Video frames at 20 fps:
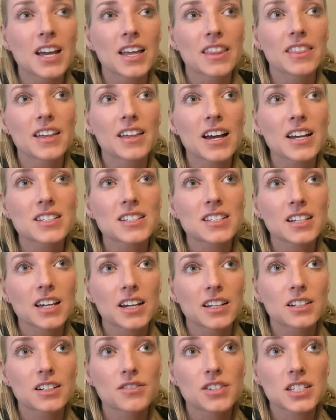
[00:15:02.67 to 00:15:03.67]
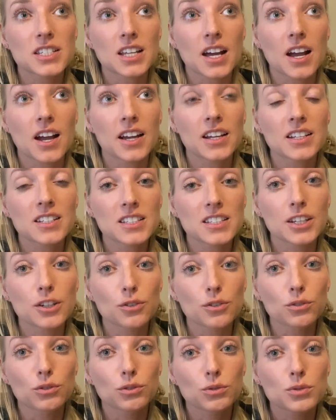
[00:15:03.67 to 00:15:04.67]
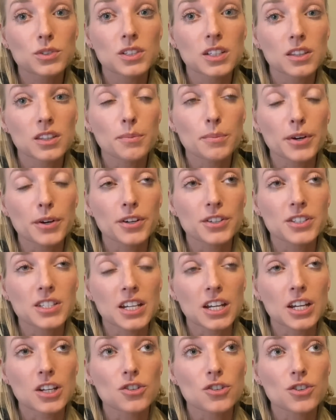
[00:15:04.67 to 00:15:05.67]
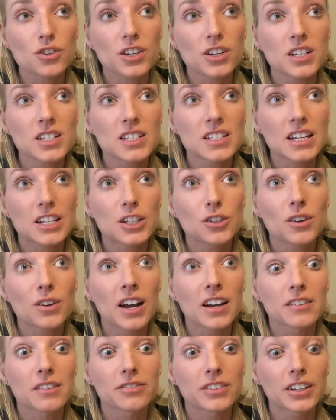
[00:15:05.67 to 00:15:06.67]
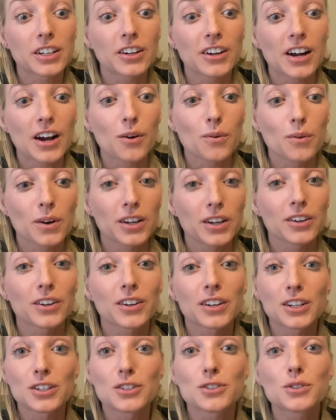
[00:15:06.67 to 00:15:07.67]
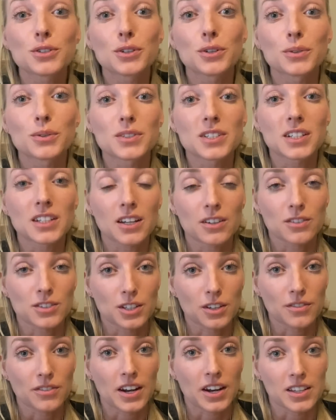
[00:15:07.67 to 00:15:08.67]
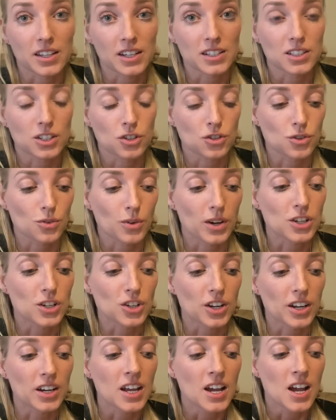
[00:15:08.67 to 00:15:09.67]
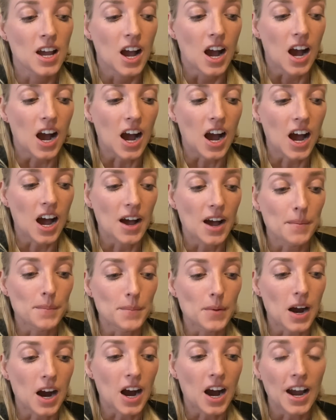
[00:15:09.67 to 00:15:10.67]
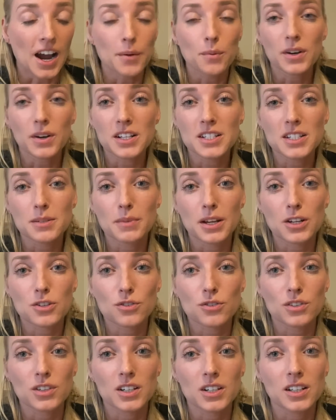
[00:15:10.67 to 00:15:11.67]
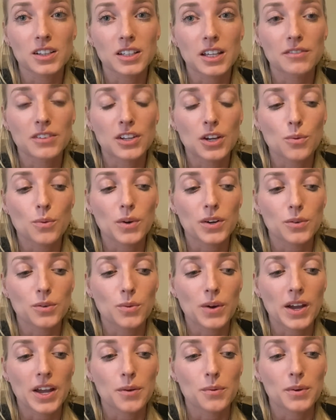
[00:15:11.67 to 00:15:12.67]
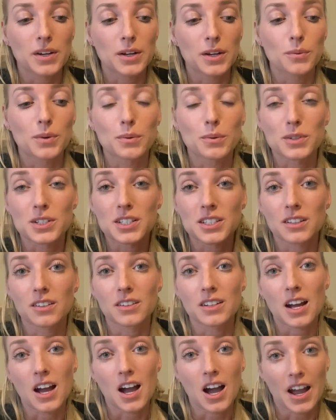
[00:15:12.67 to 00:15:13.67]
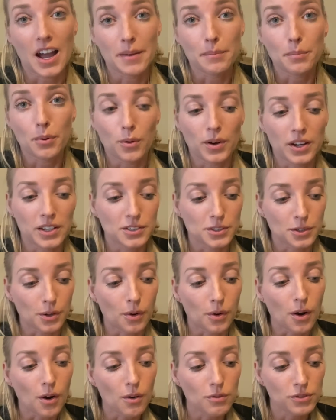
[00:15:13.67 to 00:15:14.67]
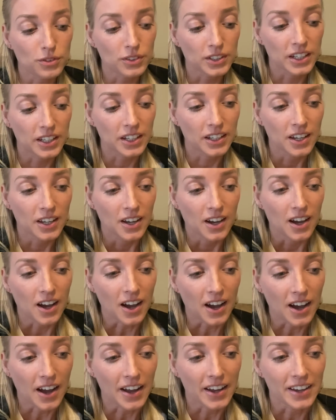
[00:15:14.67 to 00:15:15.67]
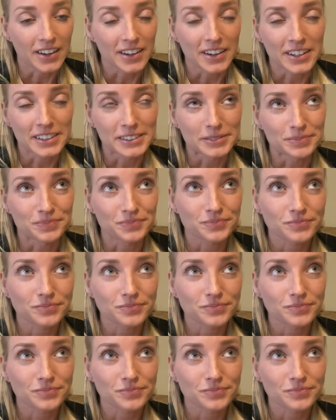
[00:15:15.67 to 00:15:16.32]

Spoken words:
That's kind of signs that you're losing the bird's interest, and you got to figure out what you're gonna do to get yourself out of that situation. I wanted to make sure that Olivia went away when we were still at a high point. So hopefully I